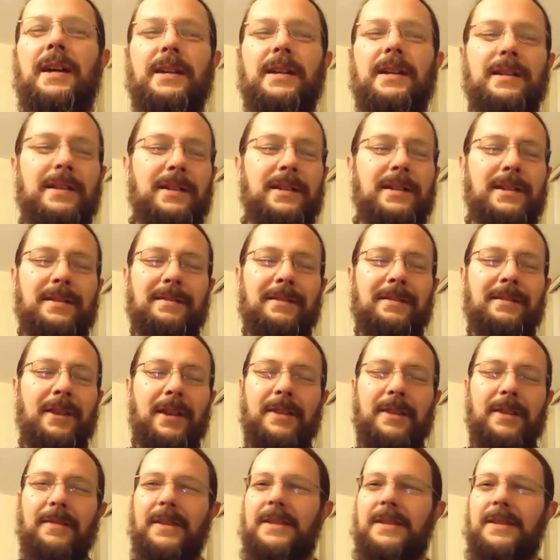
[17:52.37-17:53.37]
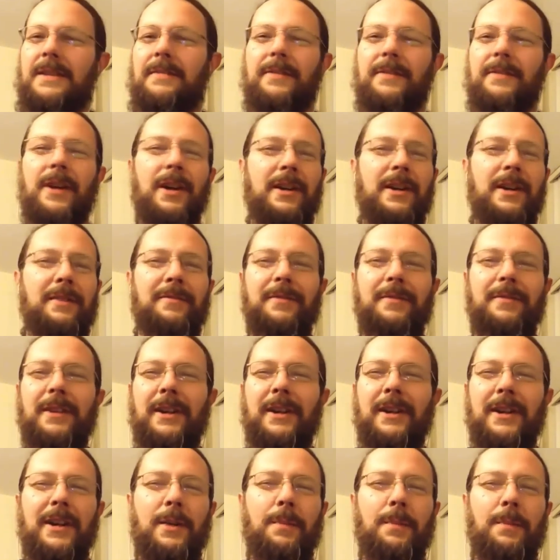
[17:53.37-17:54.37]
and none of us have got it
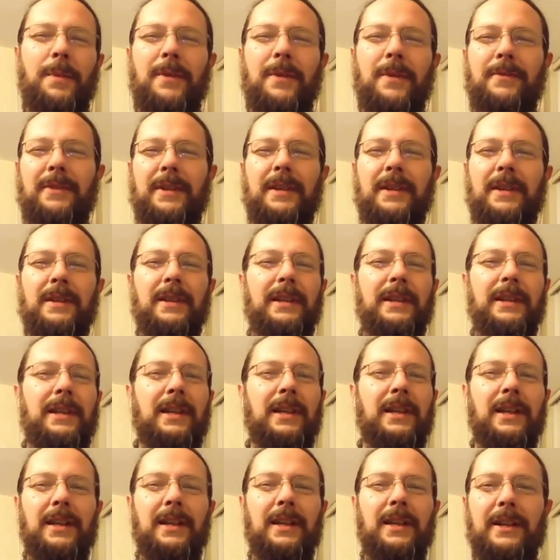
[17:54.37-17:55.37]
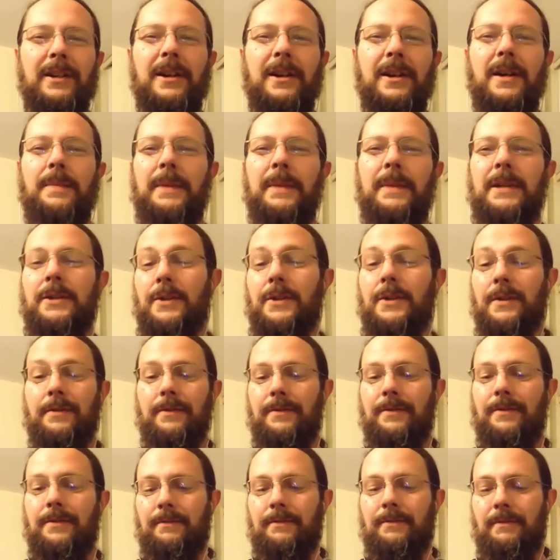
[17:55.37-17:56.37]
figured out perfectly clear i mean do you
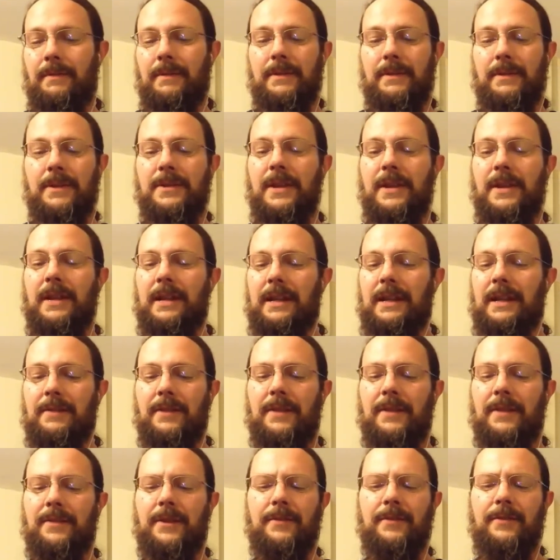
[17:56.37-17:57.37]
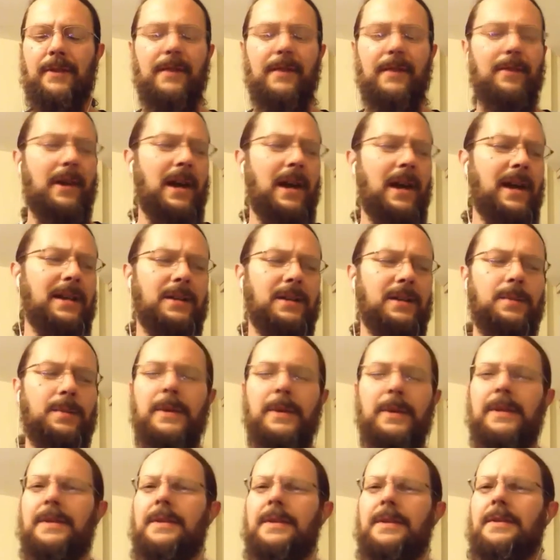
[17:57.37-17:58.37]
have does even if you've never had
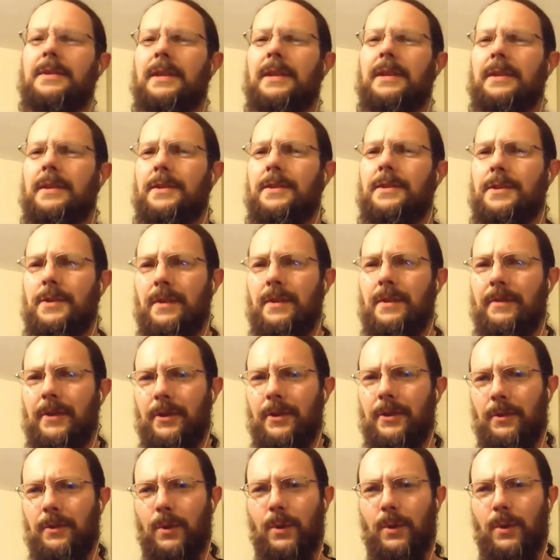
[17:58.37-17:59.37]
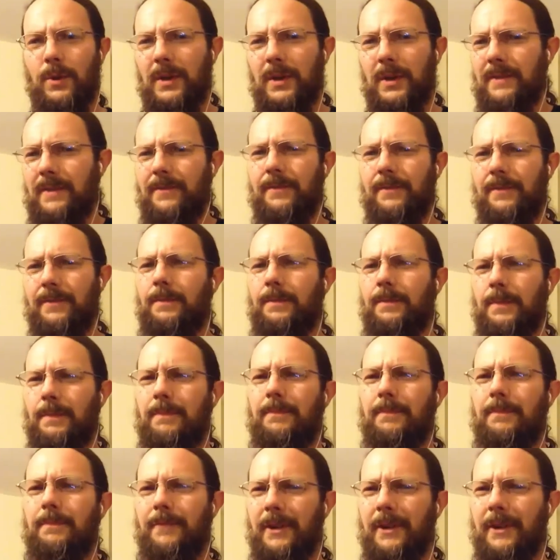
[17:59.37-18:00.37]
experiences like this do you have your whole life
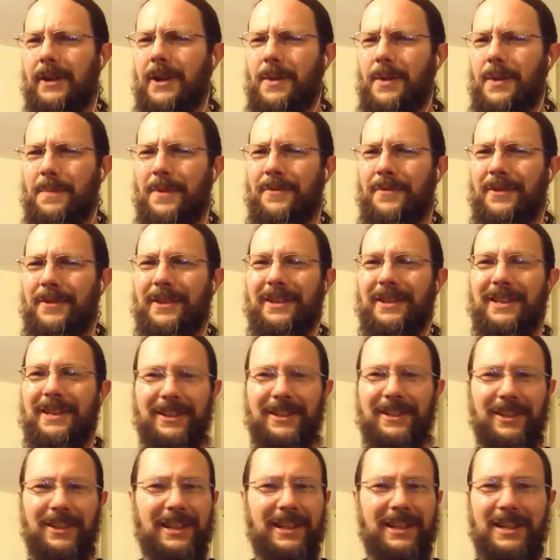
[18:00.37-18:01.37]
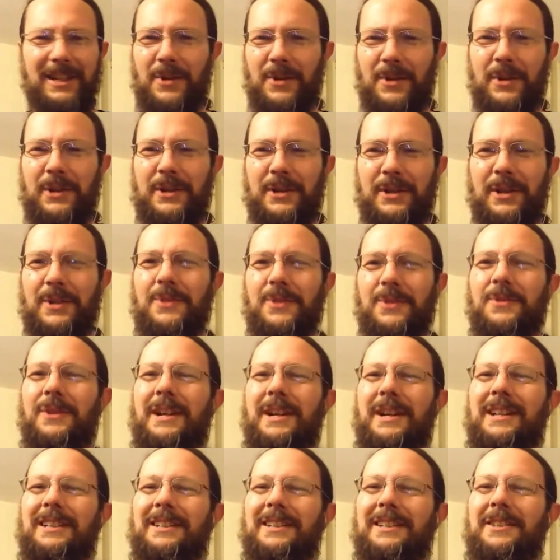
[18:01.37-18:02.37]
figured out perfectly clearly no you don't
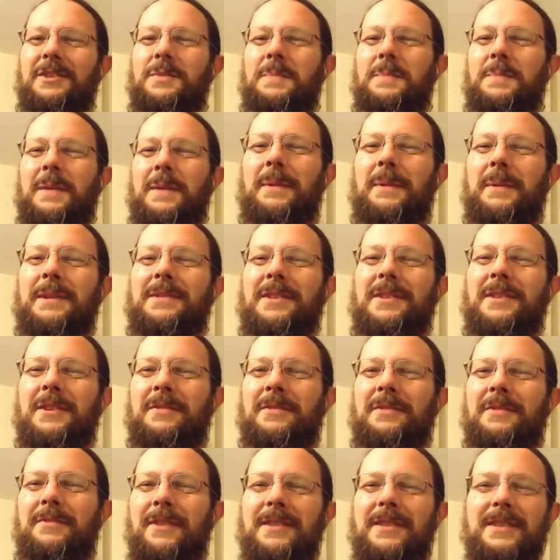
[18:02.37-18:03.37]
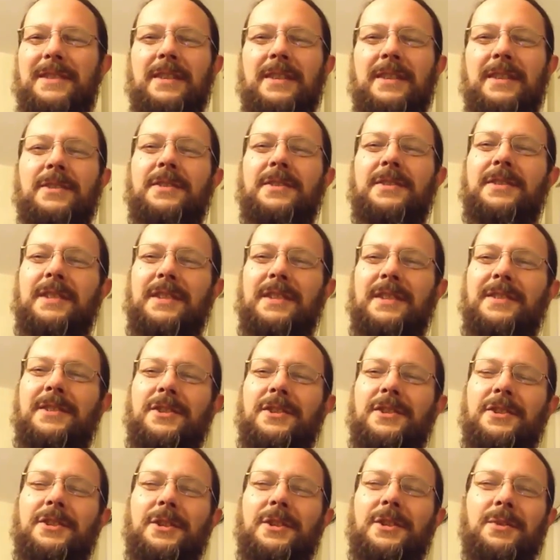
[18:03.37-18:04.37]
right like memories that are fuzzy there's things
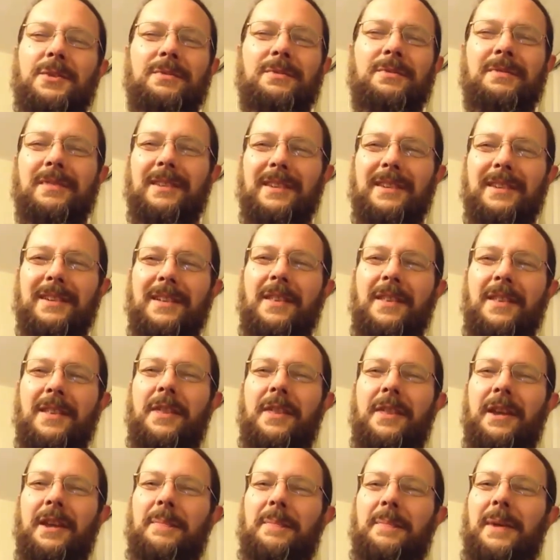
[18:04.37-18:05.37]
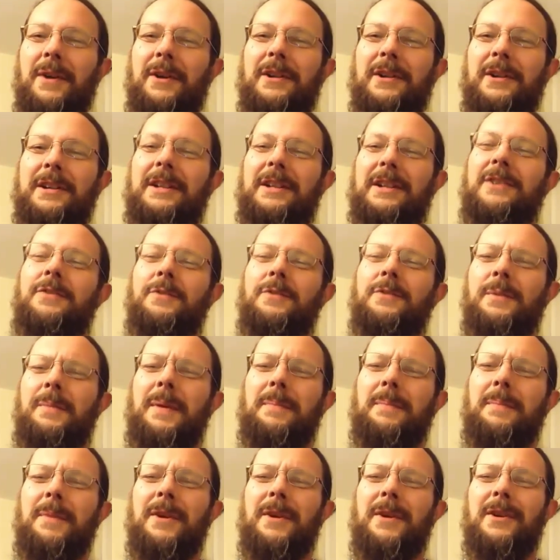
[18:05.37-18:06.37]
that you don't think about or didn't
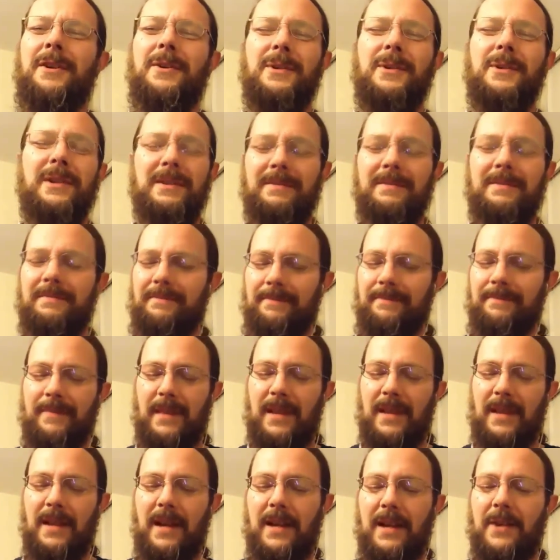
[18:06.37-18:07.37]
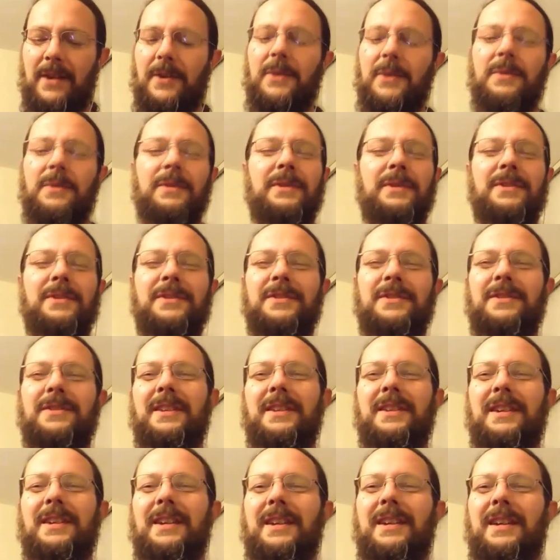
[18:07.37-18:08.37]
remember or i don't know
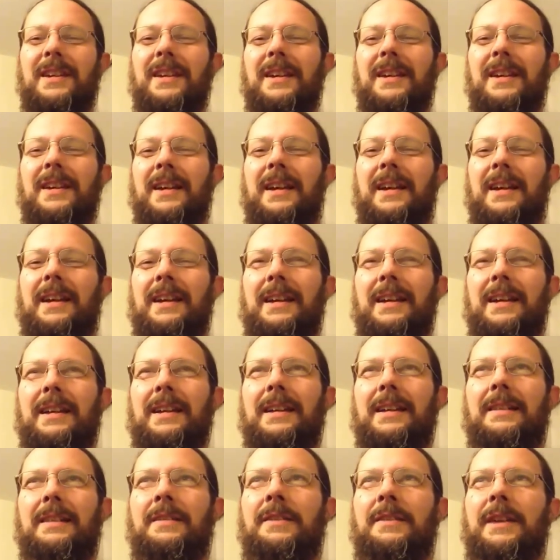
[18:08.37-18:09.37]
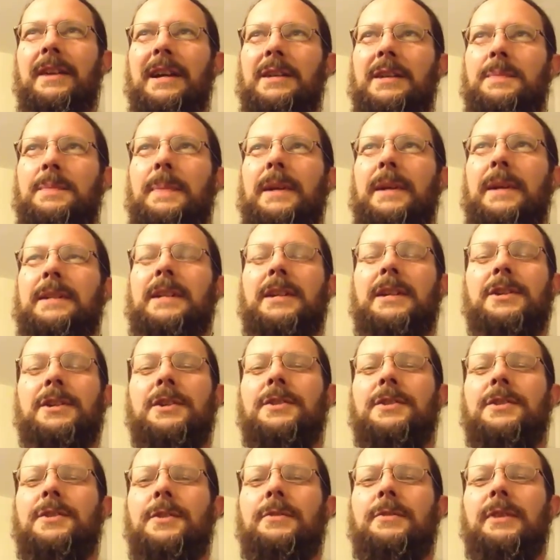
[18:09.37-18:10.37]
there's the
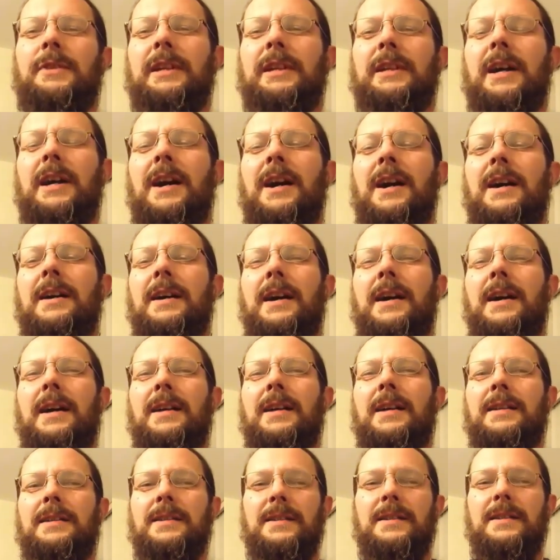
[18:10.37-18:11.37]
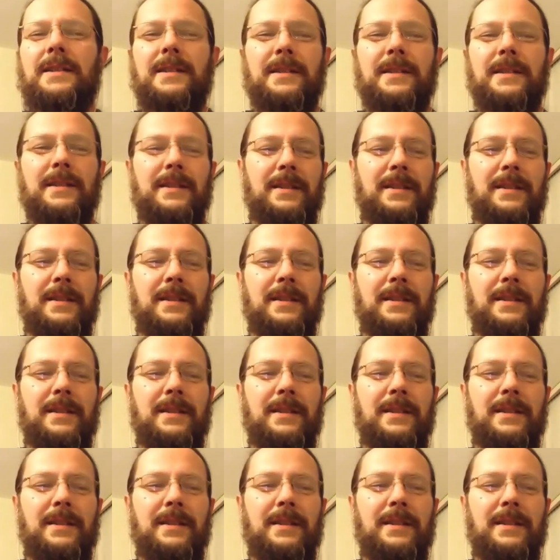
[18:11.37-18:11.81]
expectations are really high, and